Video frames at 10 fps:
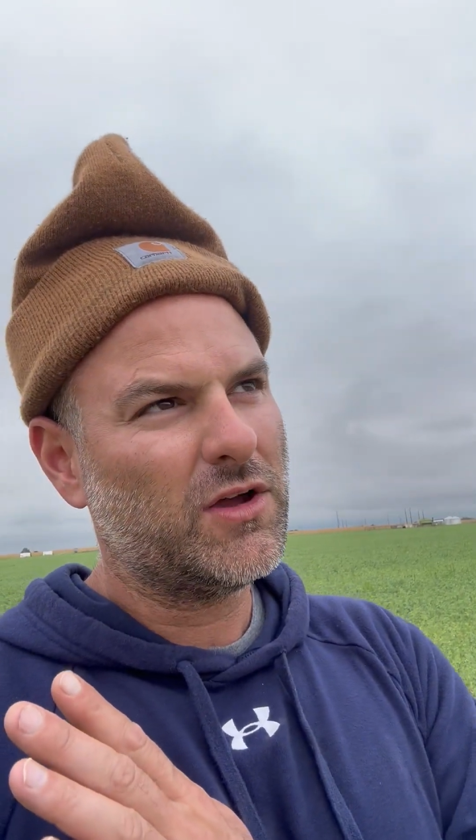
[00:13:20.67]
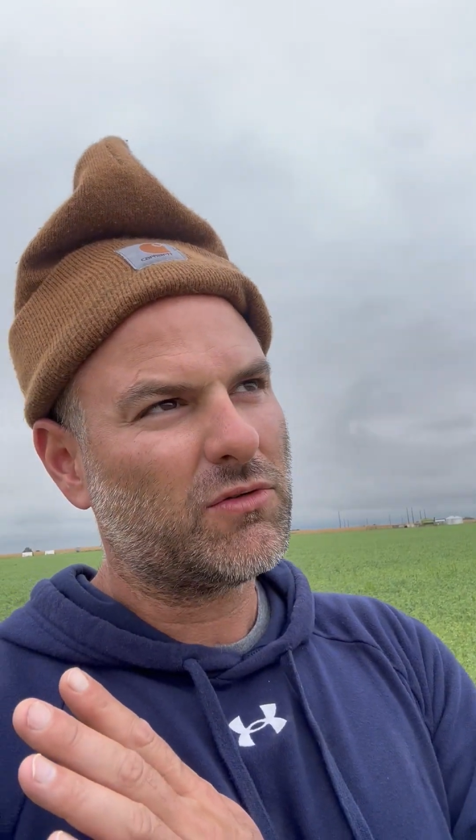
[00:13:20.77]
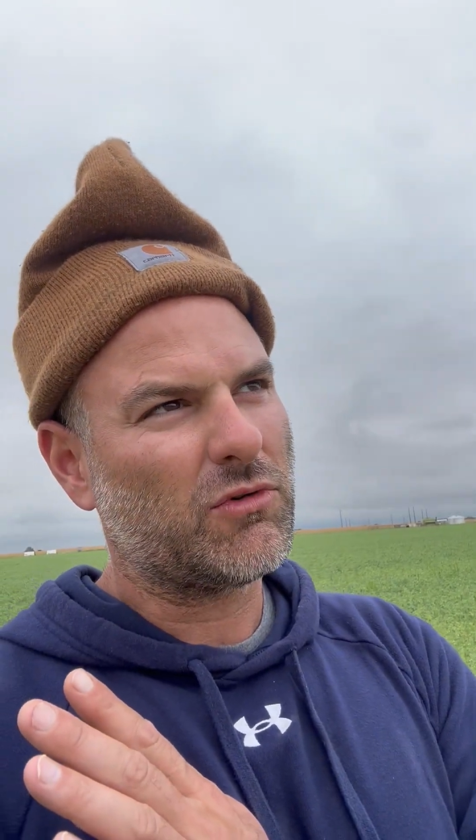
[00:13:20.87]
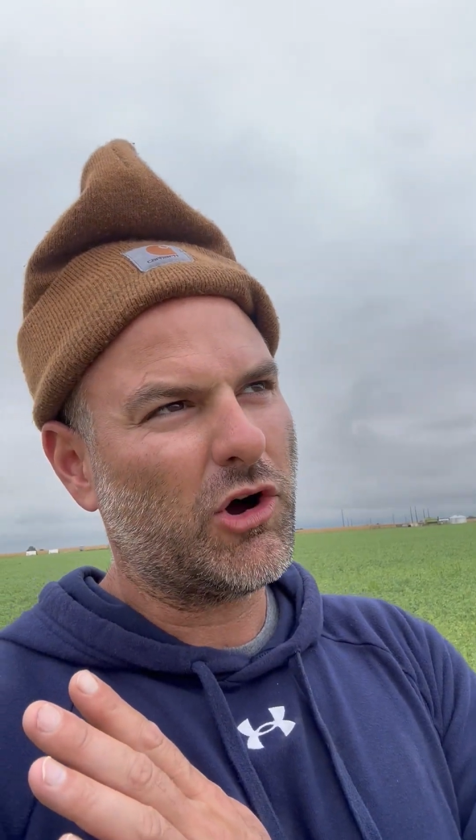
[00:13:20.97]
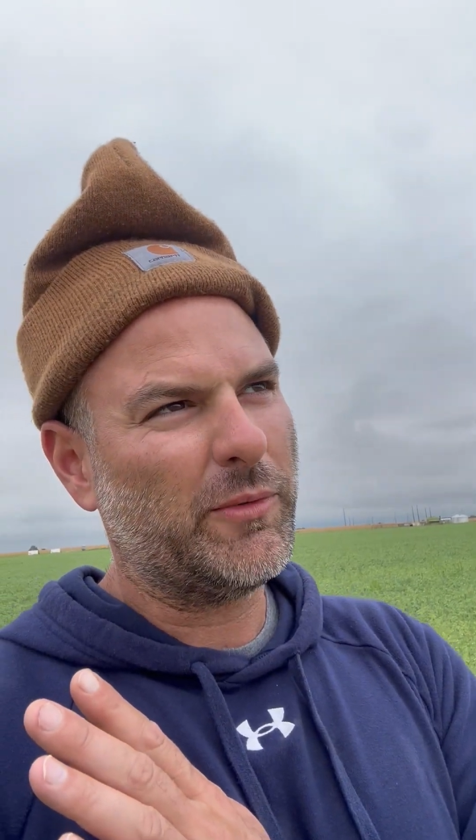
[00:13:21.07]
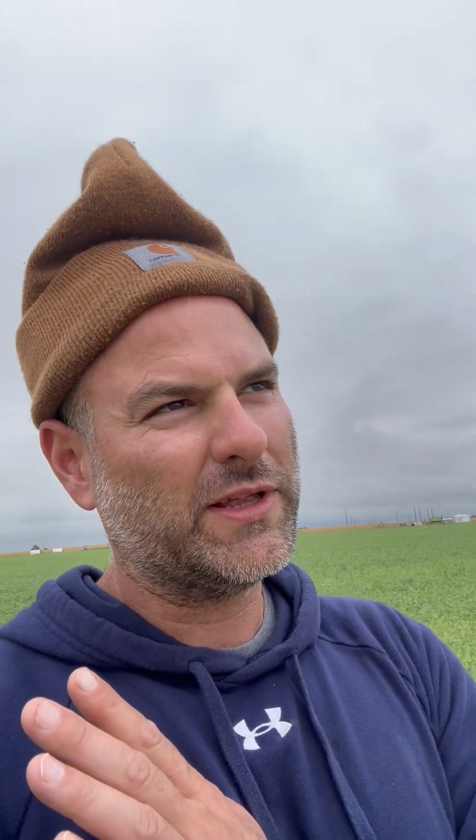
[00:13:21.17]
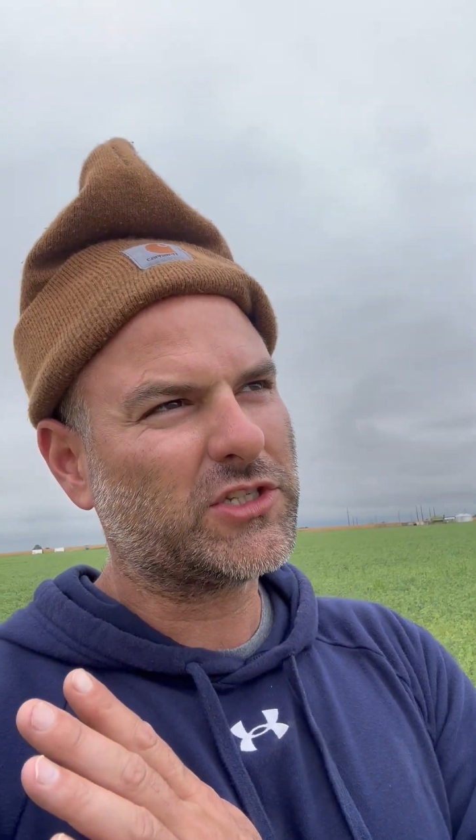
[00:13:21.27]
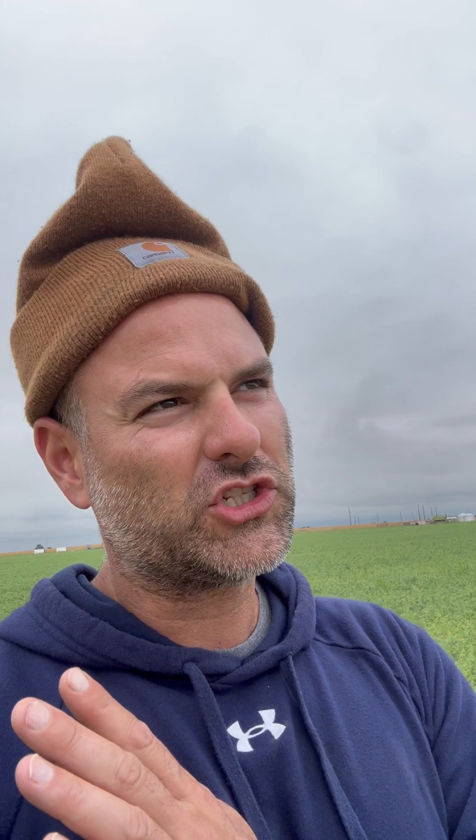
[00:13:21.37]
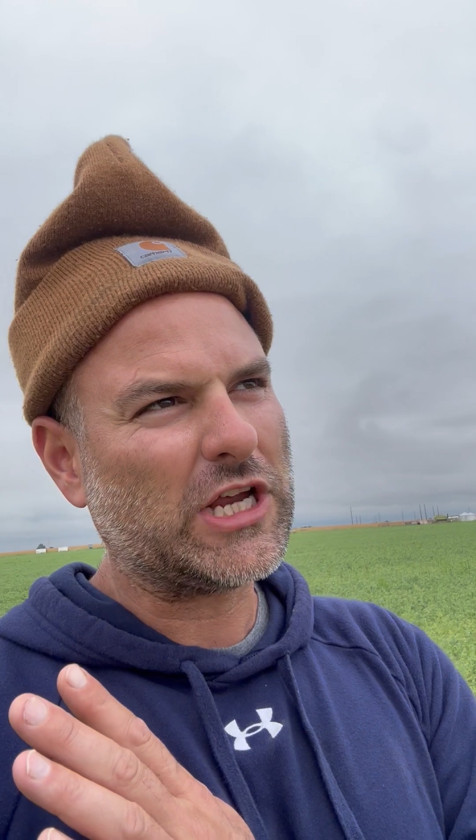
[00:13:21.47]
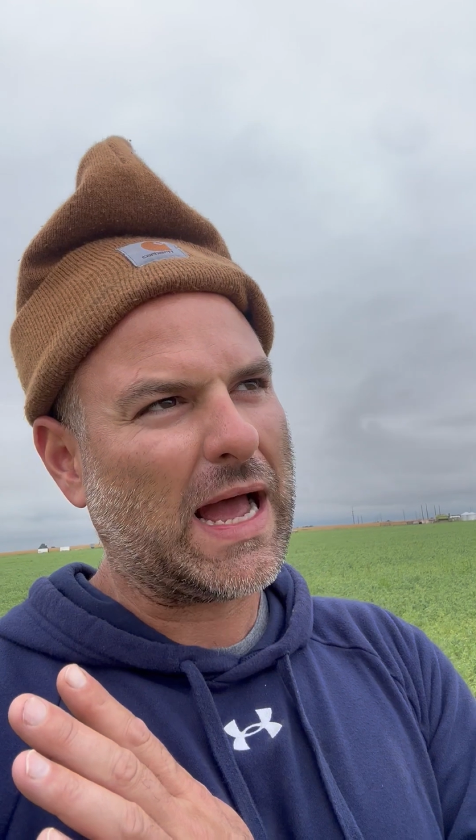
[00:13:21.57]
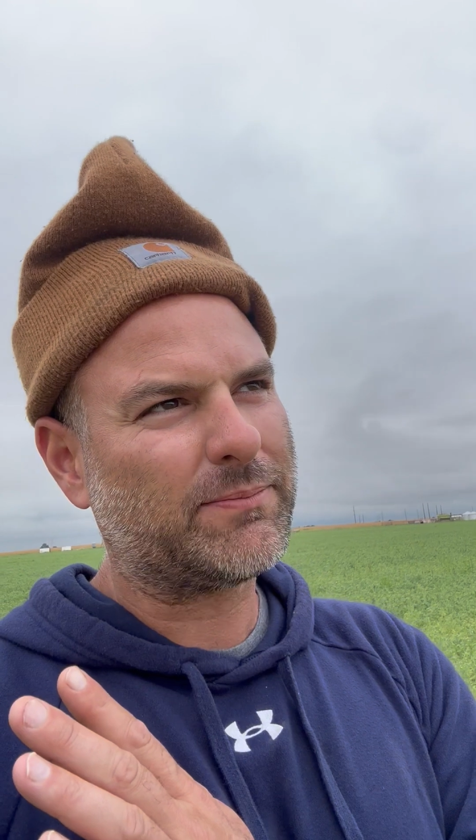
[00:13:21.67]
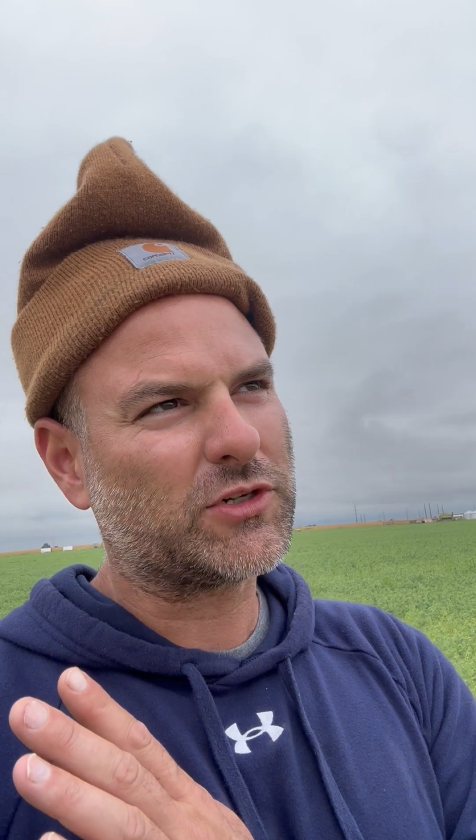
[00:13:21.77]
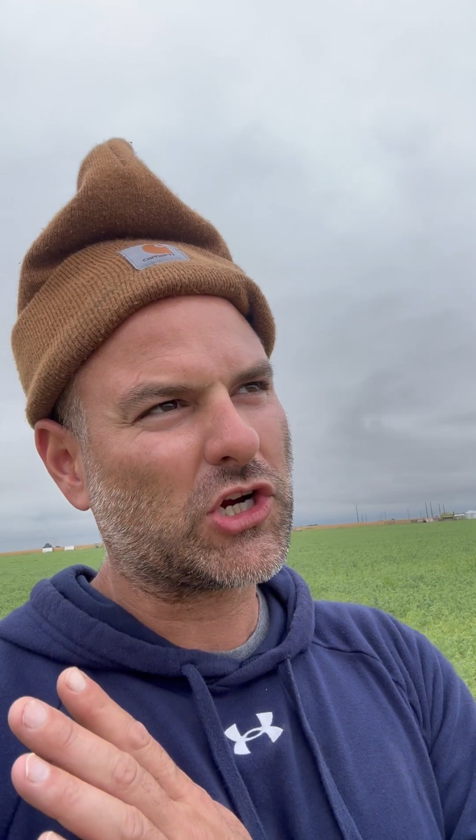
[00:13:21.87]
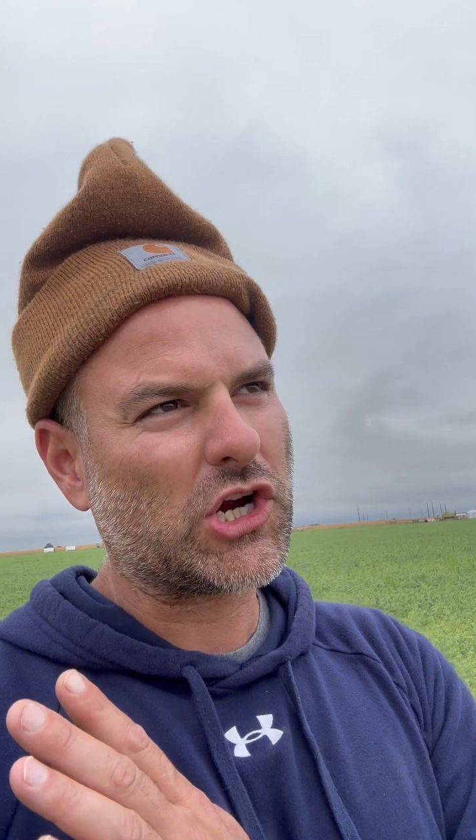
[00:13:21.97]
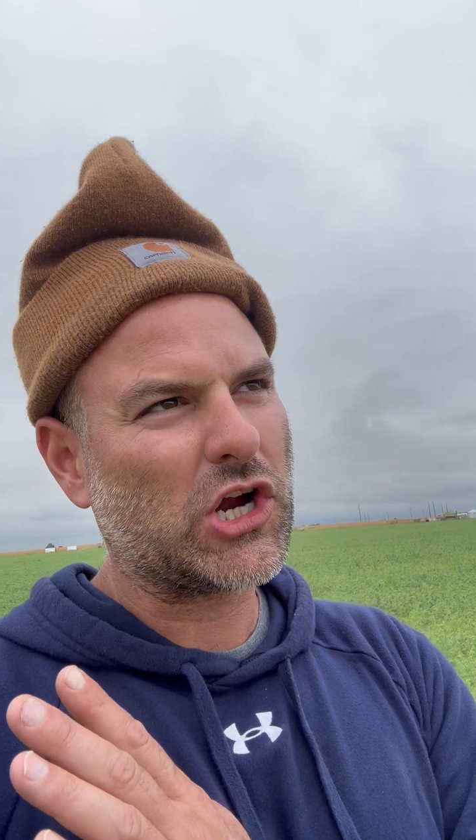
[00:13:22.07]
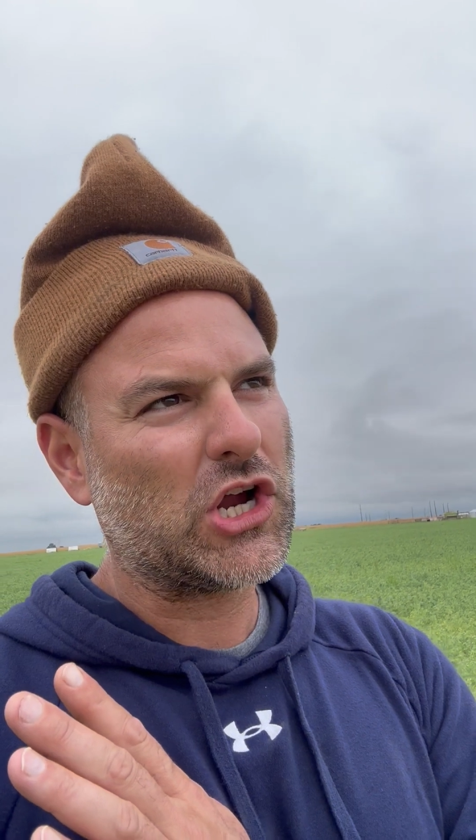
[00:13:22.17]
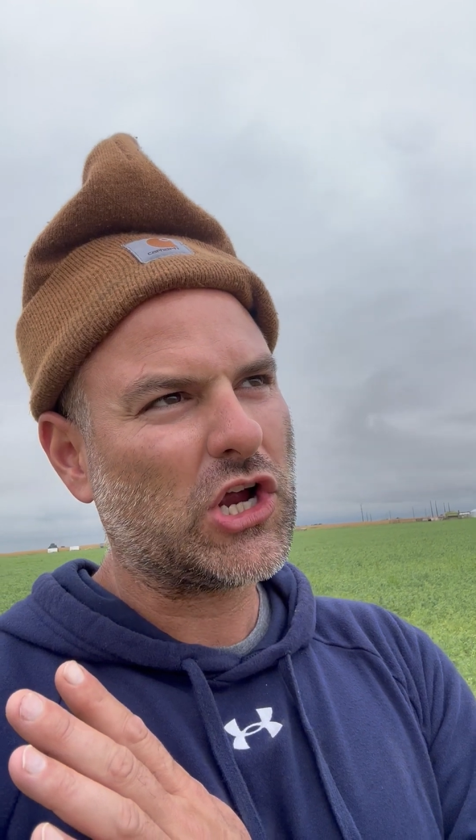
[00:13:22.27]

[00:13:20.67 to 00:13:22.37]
Romans chapter